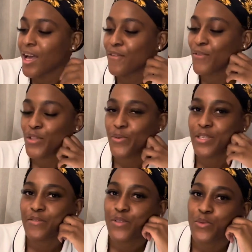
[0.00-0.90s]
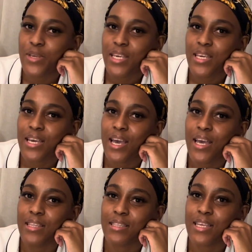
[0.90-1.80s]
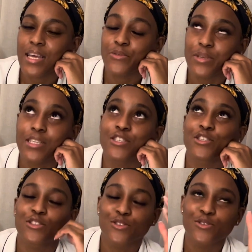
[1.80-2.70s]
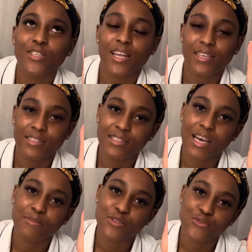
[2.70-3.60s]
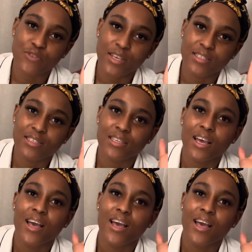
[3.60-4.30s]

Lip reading: for the rest of the week, and that I really just utilize the time to rest